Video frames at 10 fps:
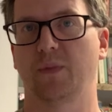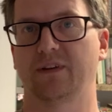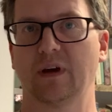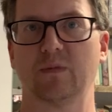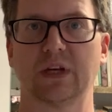
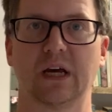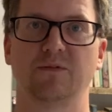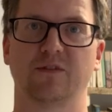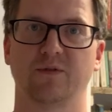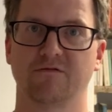But
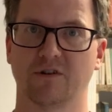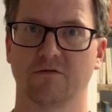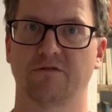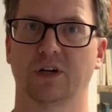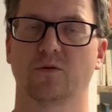sometimes if we're
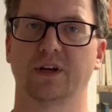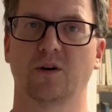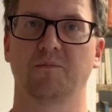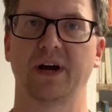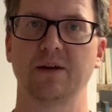
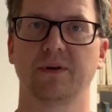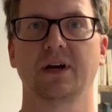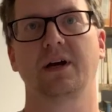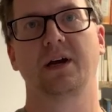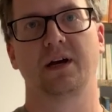recording on
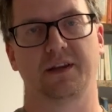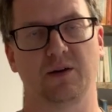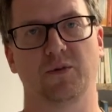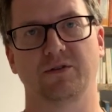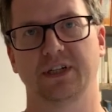paper,
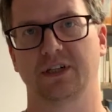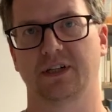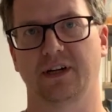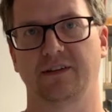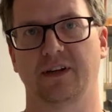then we'll
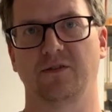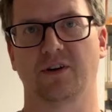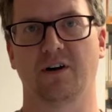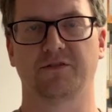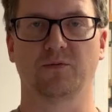digitize
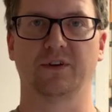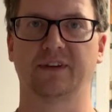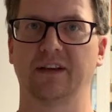those afterwards.